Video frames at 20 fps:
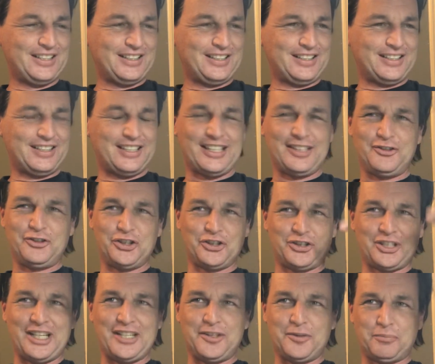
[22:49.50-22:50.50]
and
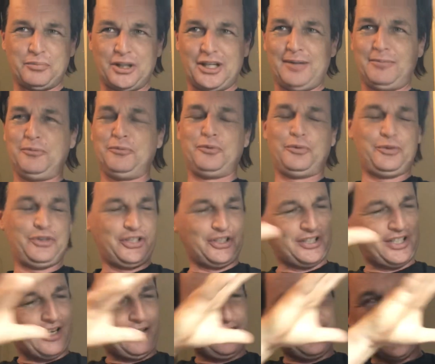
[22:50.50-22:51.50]
the problems with just
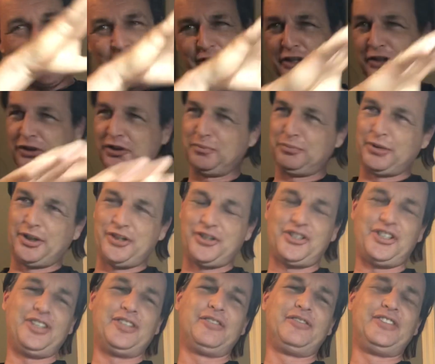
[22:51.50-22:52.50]
having a
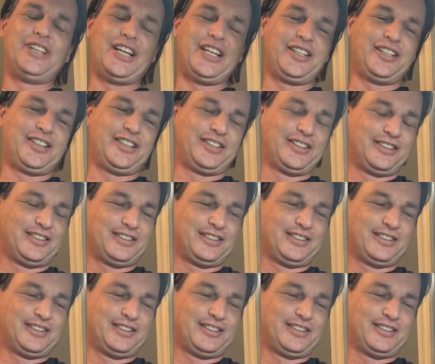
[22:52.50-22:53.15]
spreadsheet of data